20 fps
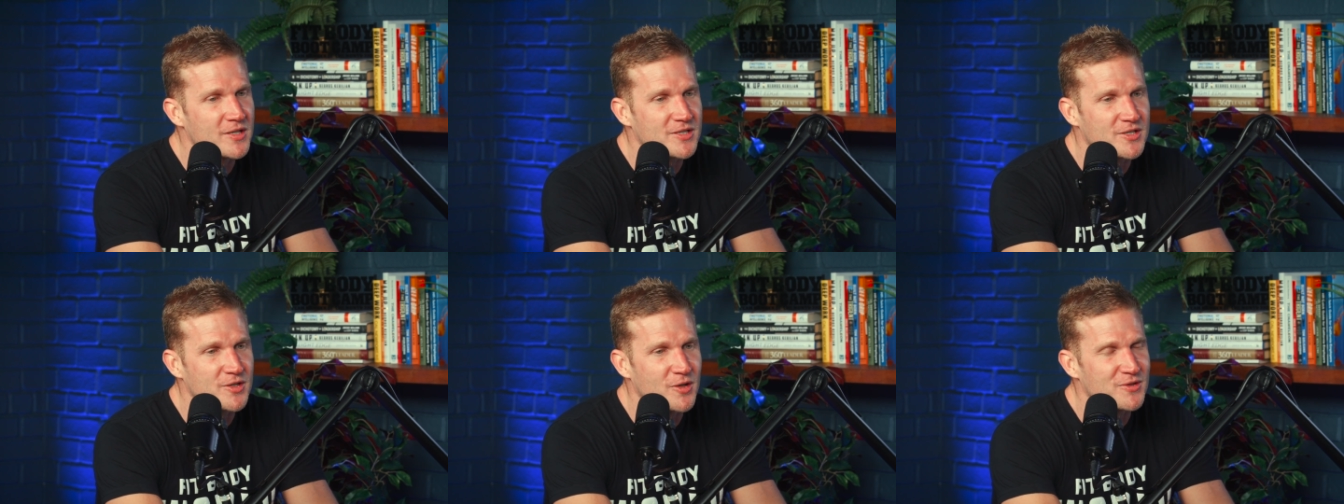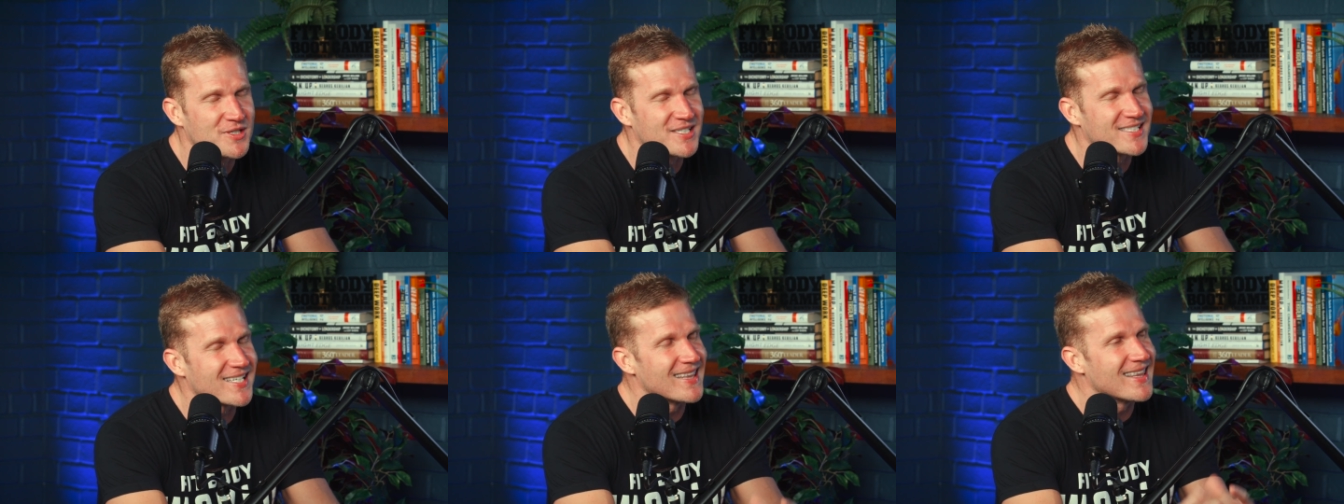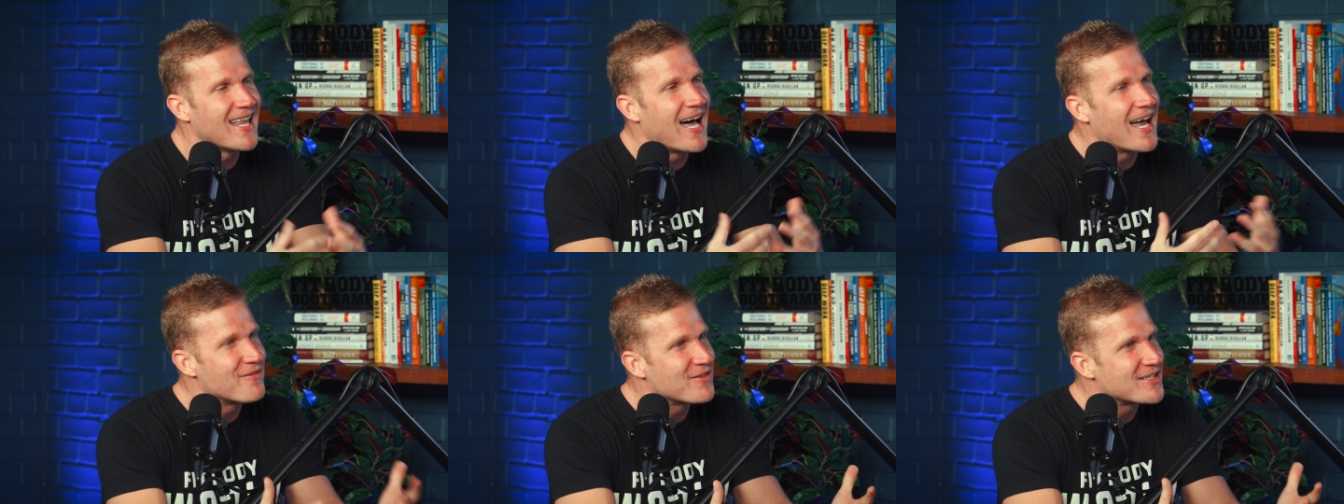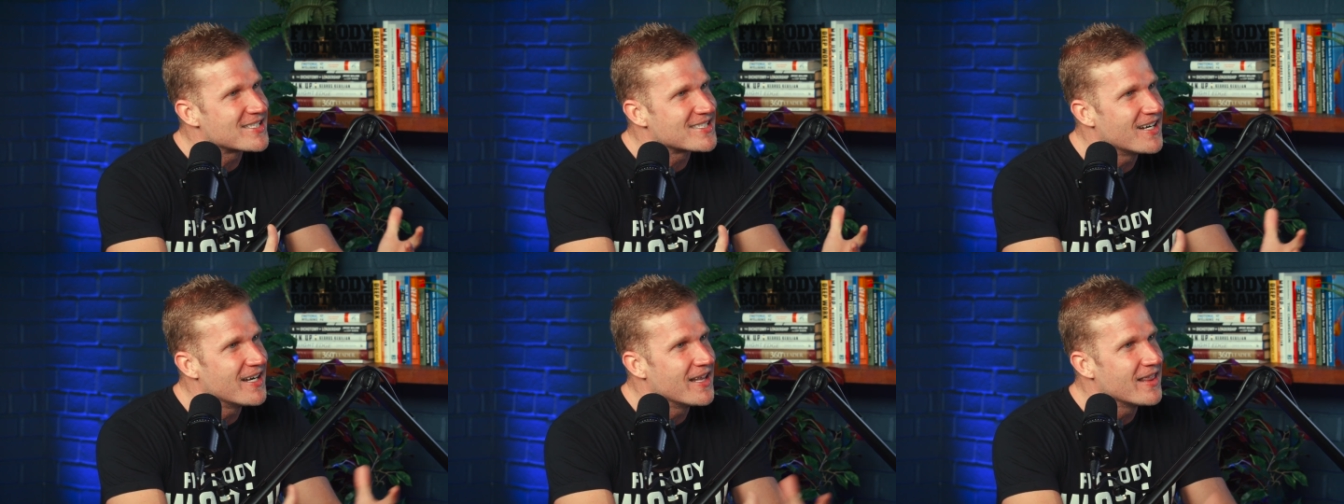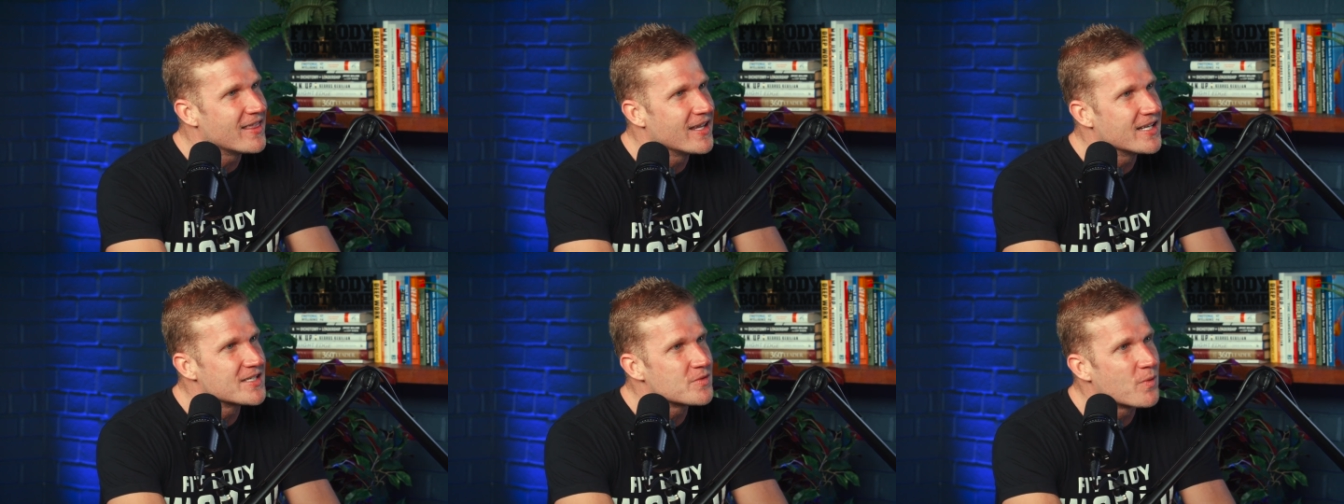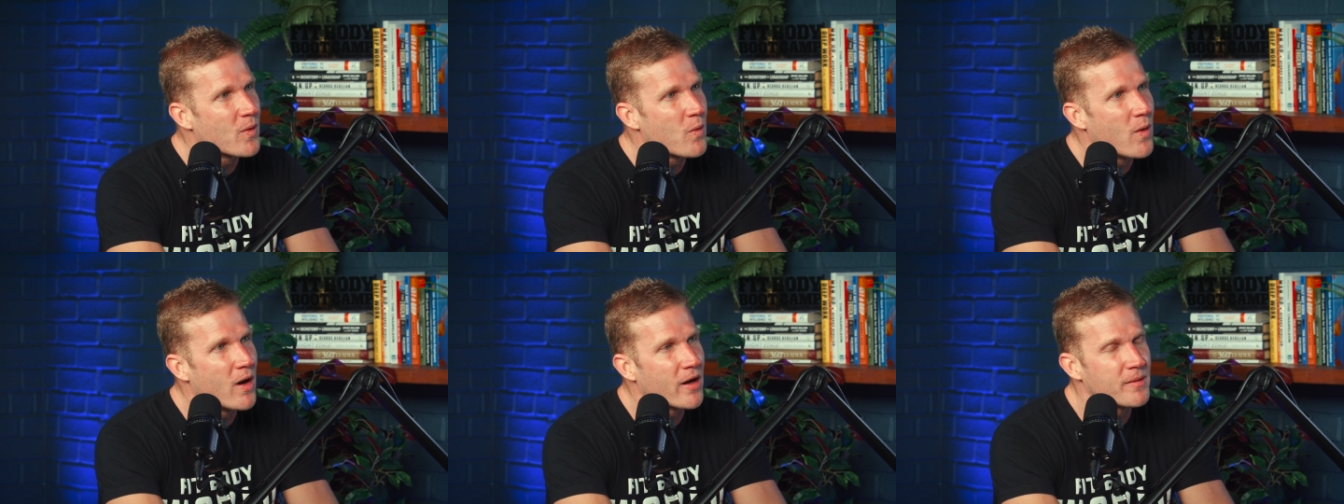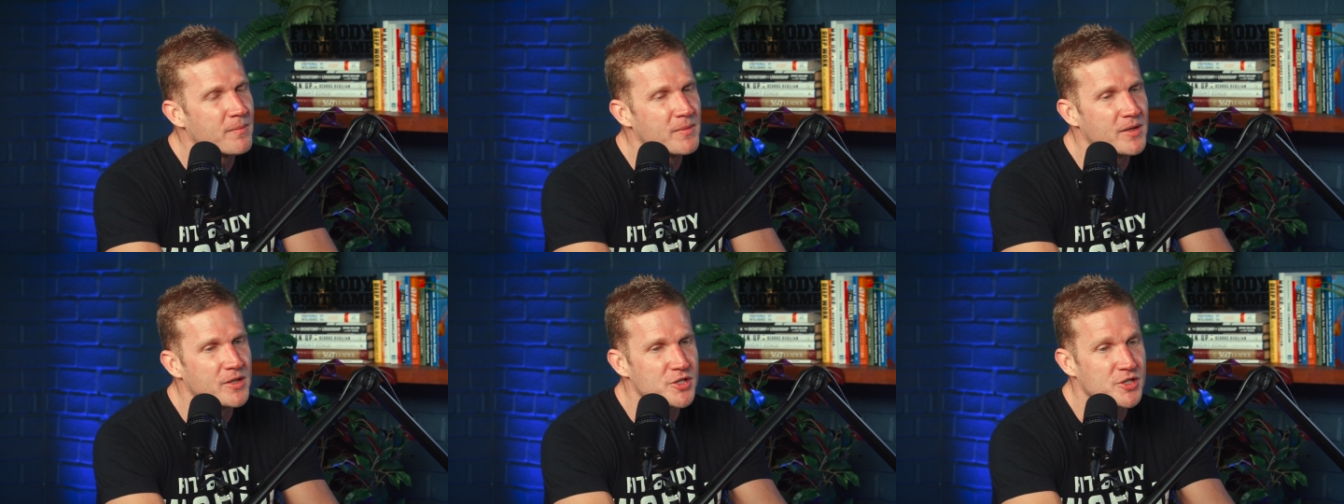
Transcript: So, just a lot of exciting things. I want to welcome you to the